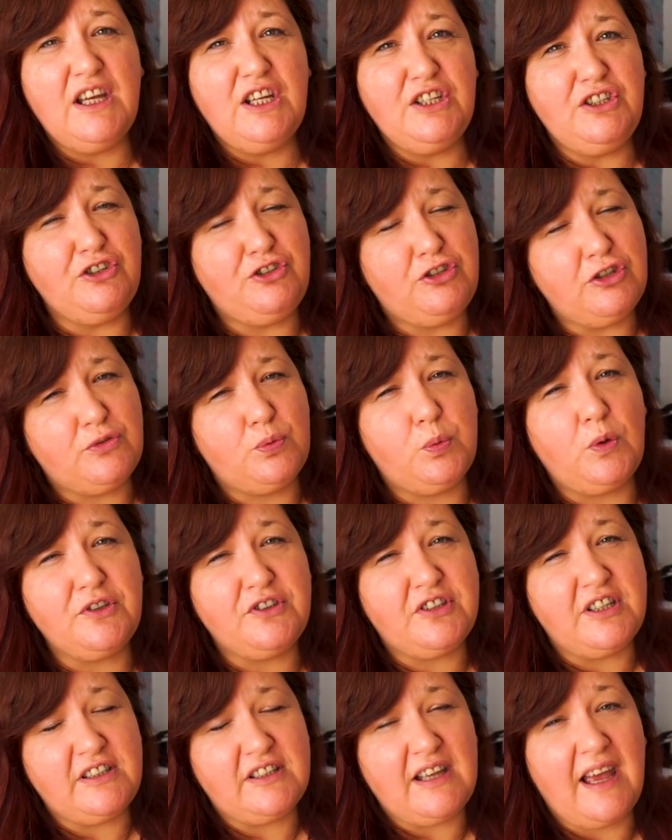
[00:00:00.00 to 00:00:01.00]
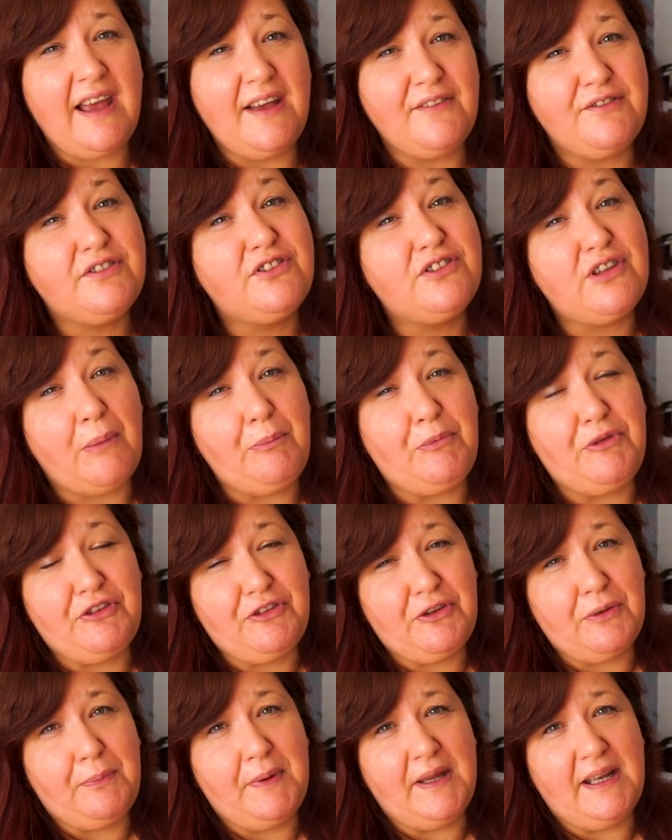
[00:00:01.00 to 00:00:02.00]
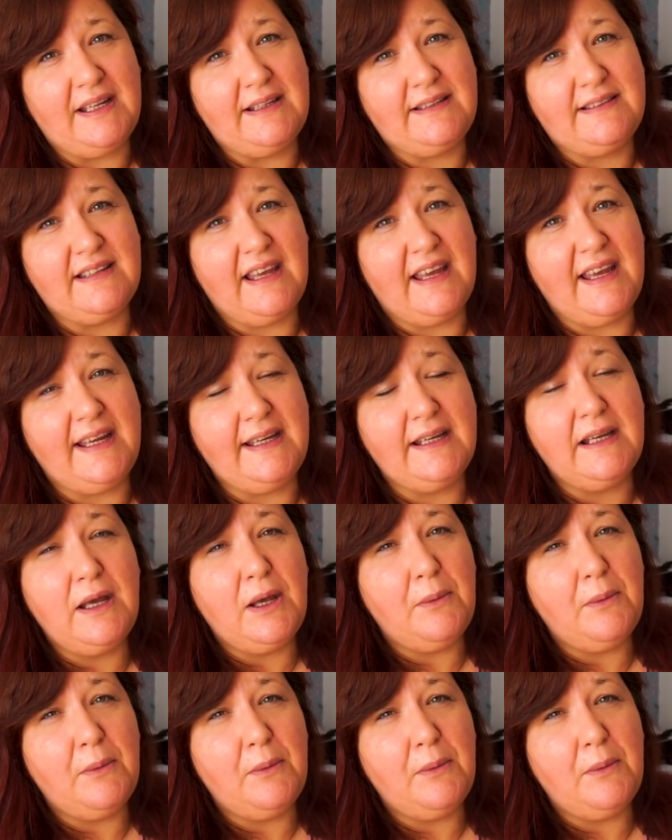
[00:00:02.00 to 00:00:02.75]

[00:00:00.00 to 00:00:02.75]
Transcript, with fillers: You just want it to have some stability,